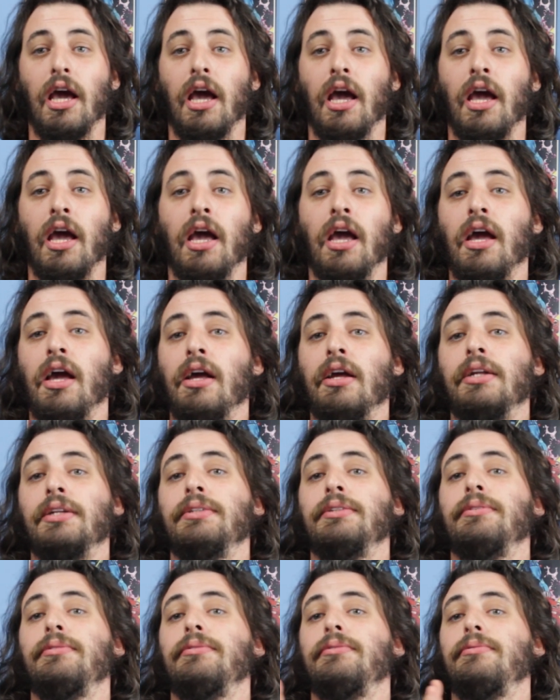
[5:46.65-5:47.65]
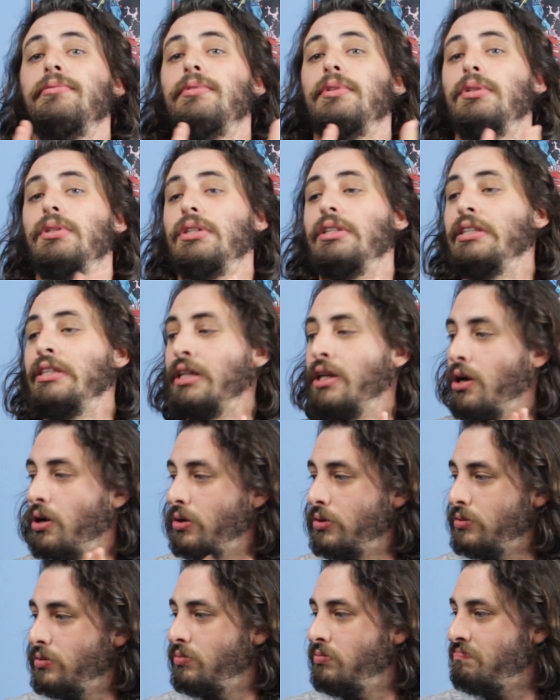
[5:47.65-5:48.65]
And,
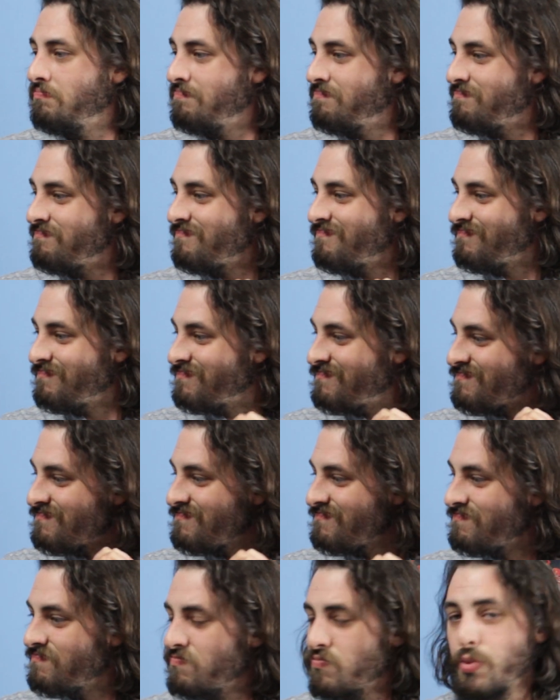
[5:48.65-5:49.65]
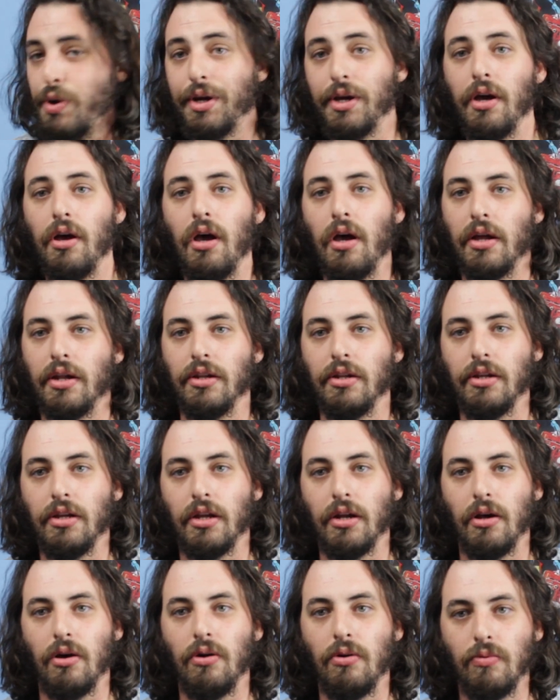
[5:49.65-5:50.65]
we're good.
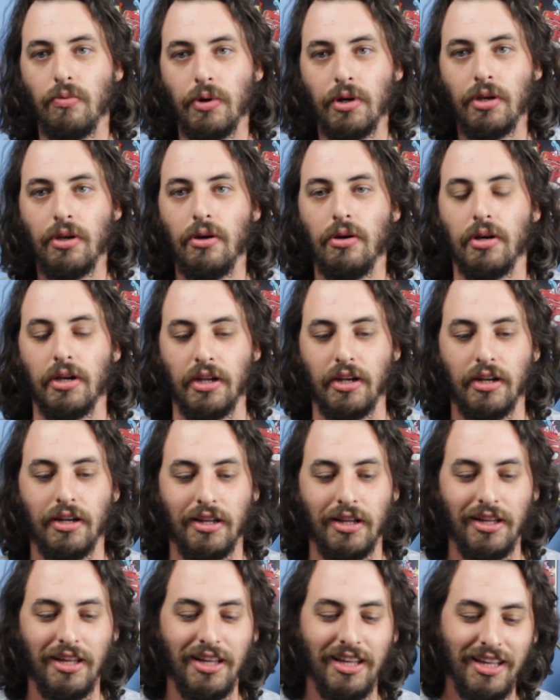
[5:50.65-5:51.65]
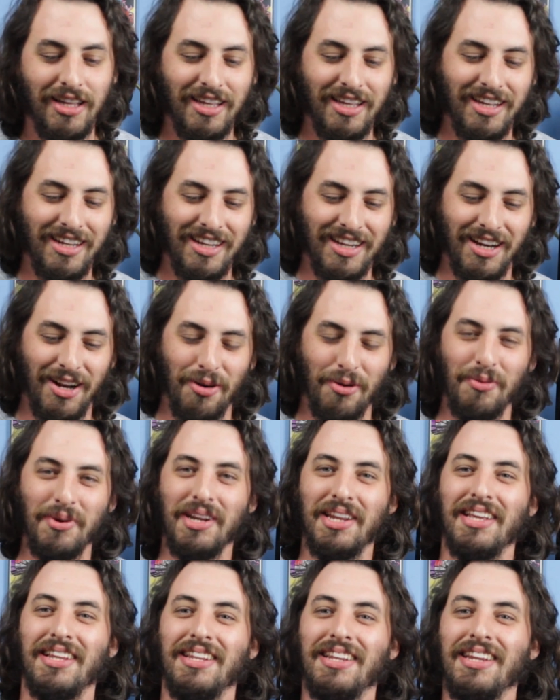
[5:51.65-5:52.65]
We're good.
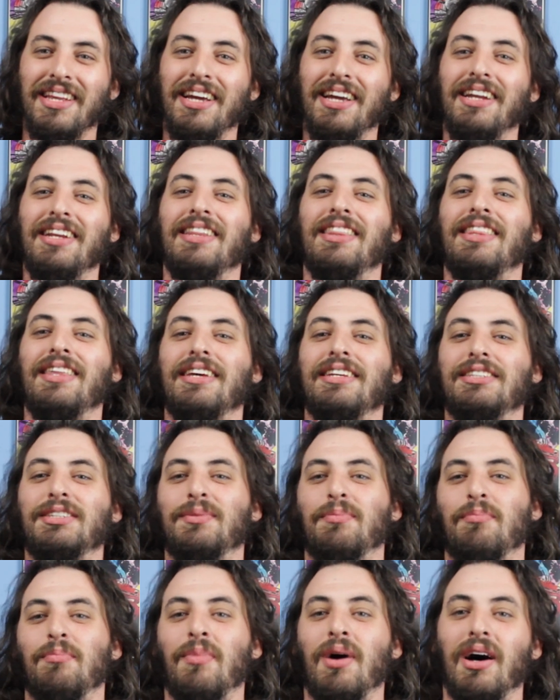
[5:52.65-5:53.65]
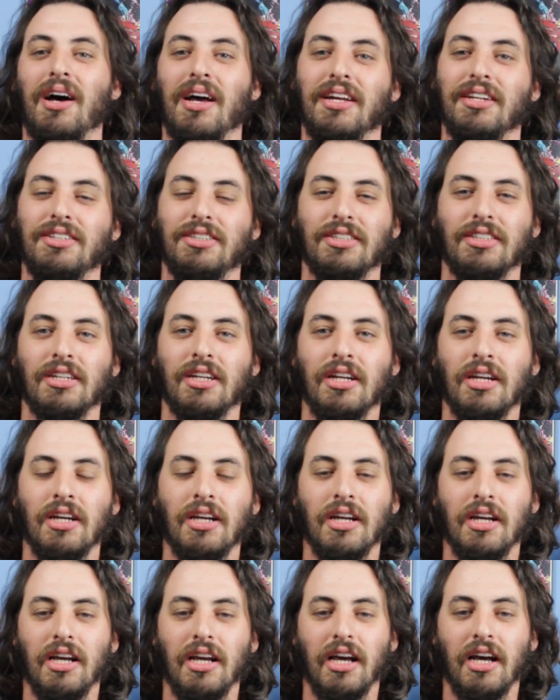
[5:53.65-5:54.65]
We didn't need this much.
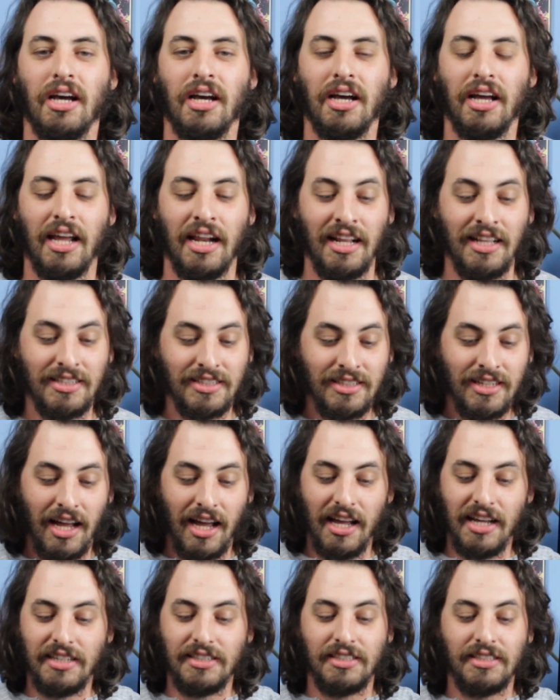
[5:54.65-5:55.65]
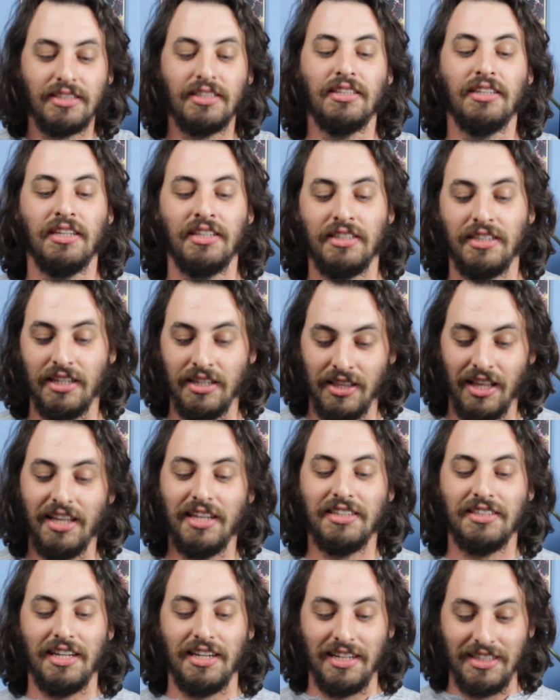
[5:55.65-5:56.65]
And it's nice. Like
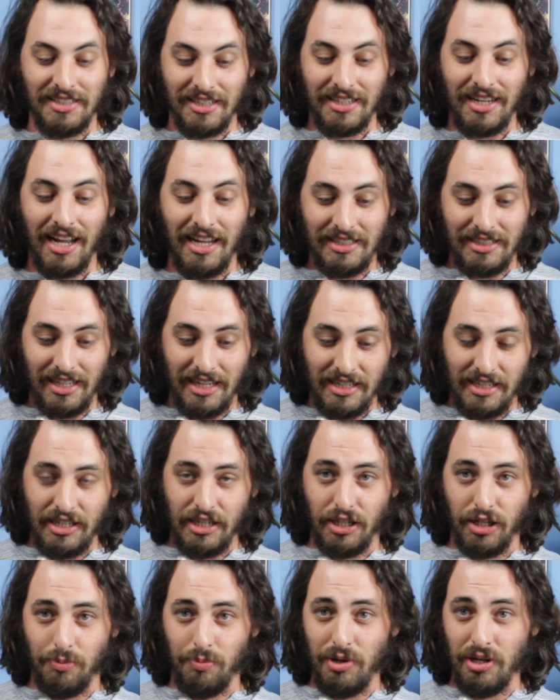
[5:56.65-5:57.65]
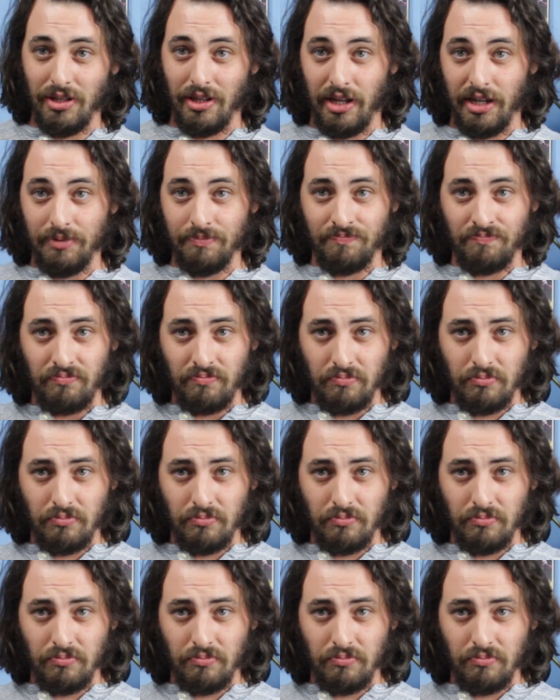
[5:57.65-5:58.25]
I said, it's a nice idea to be like,